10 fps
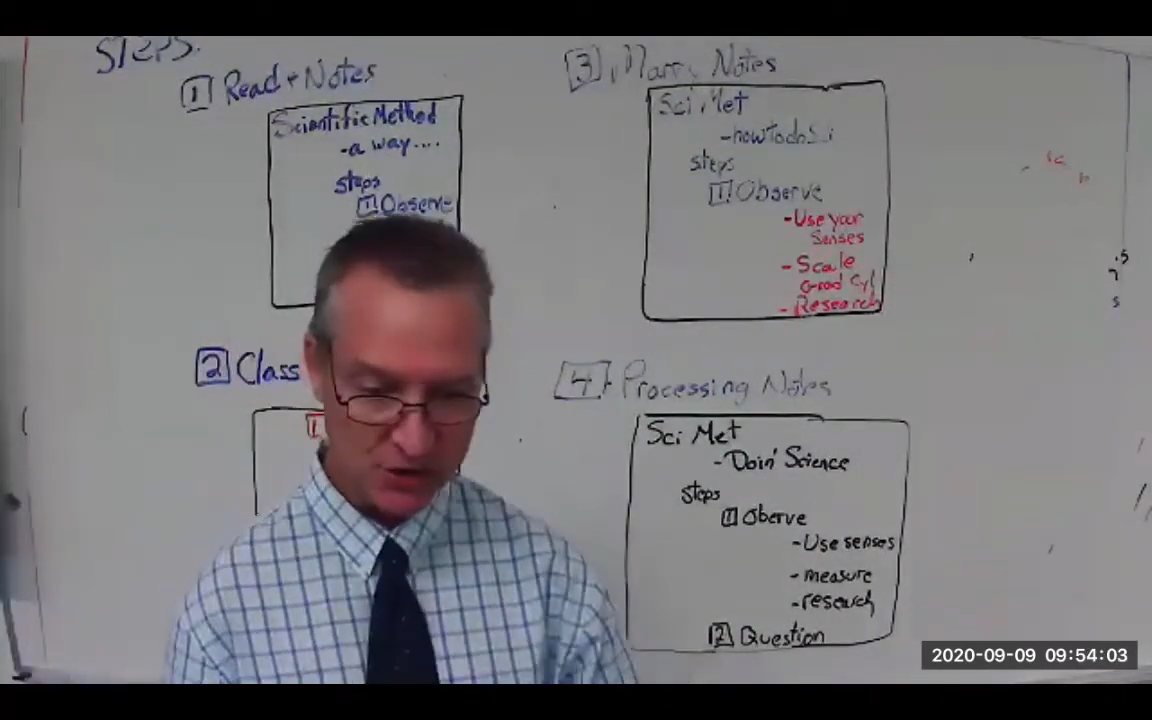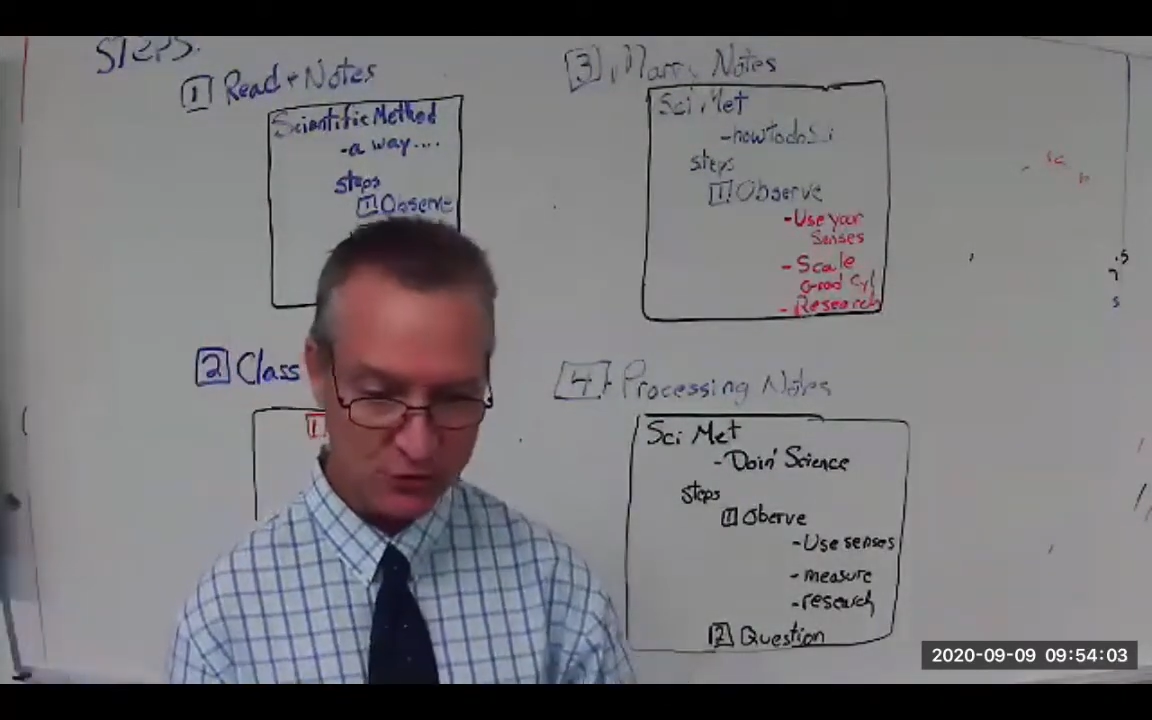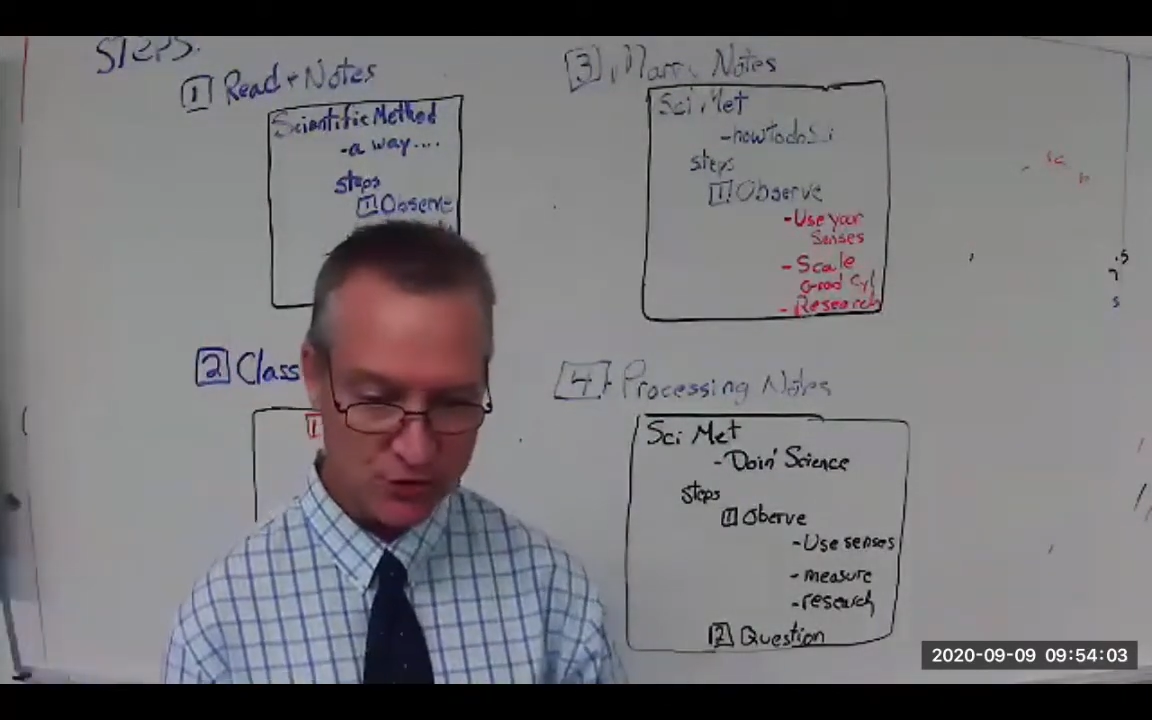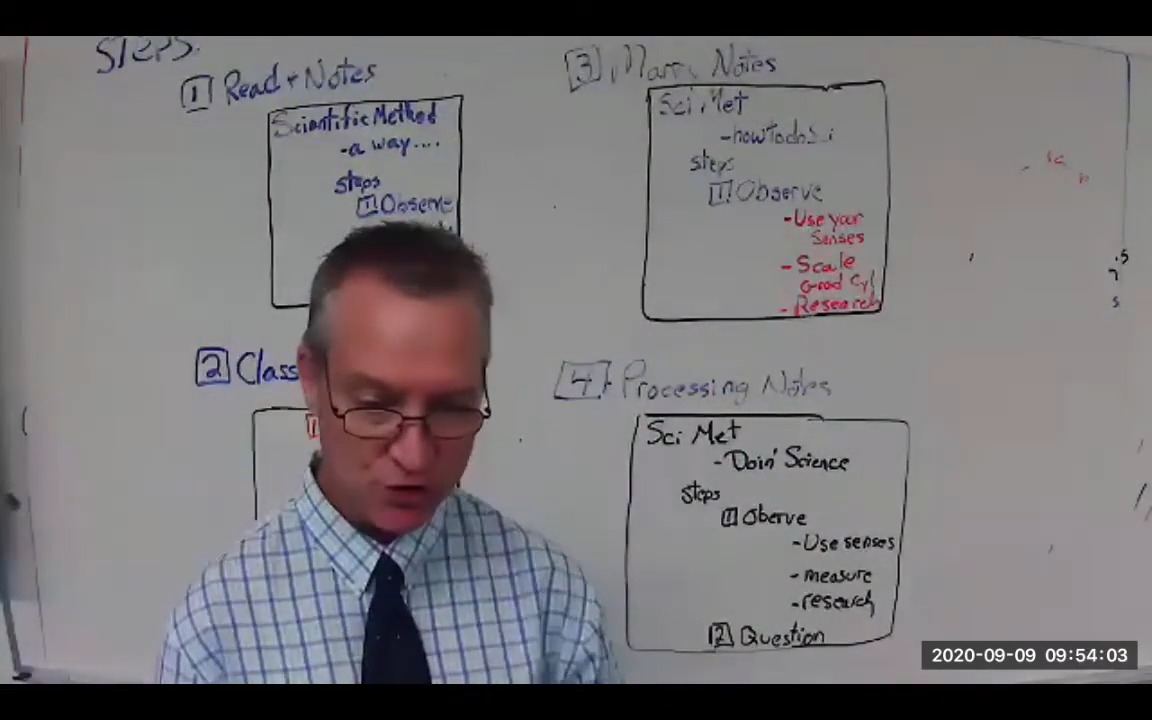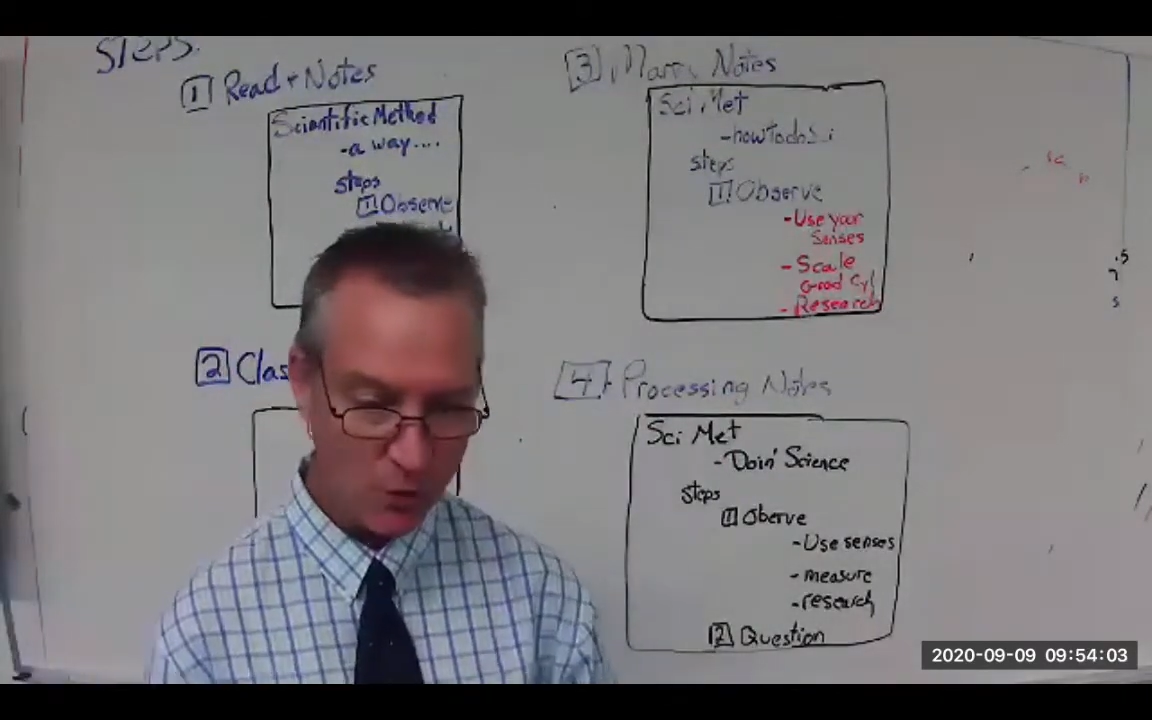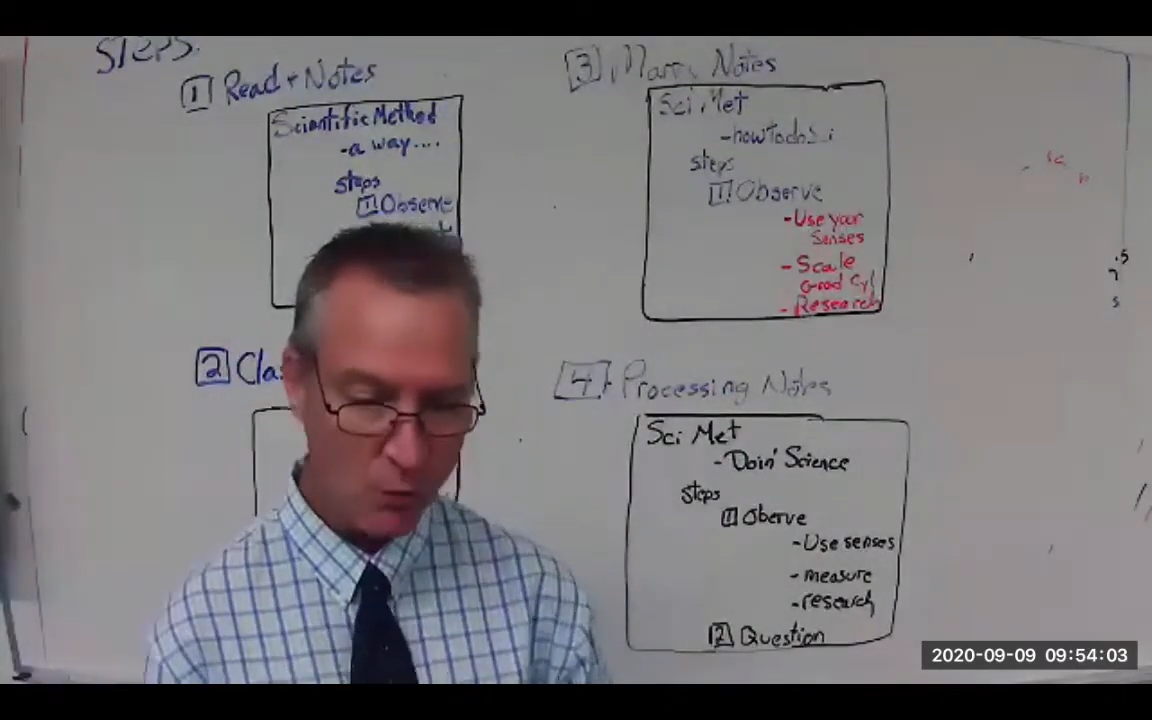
you do a